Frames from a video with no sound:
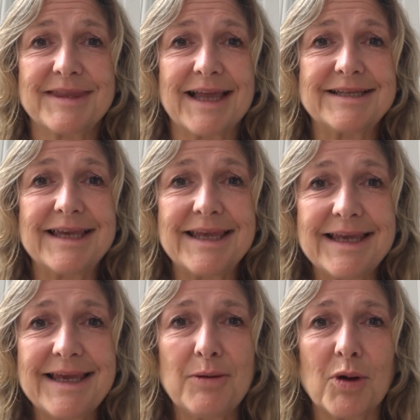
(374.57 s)
that
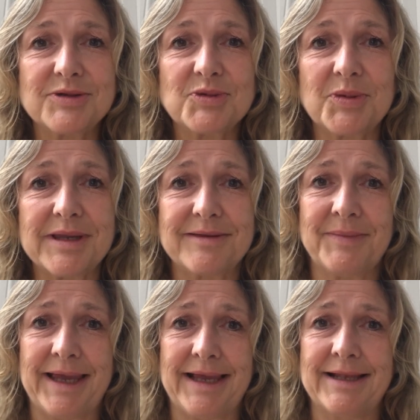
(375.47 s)
He was with
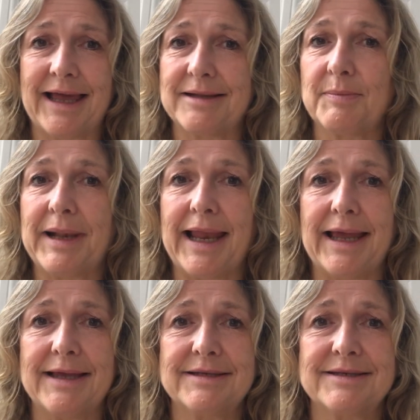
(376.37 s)
me in that
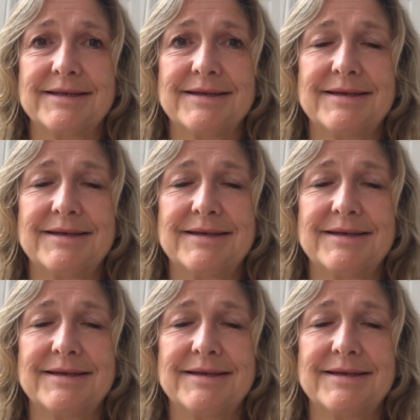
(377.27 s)
place,